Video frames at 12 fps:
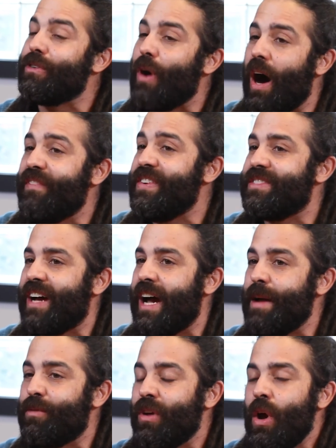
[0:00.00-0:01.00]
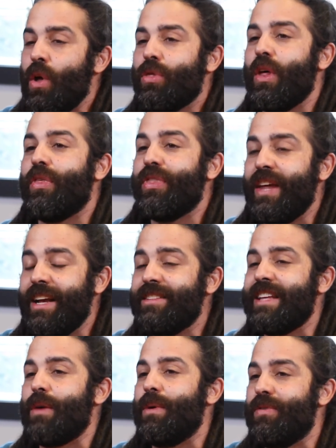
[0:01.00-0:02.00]
oftentimes the things
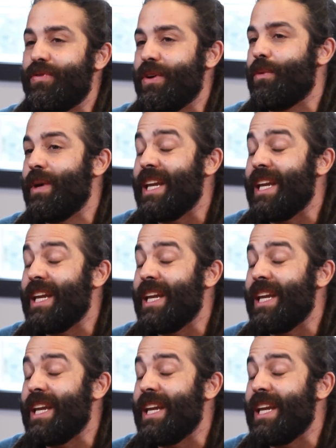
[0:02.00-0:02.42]
that we feel we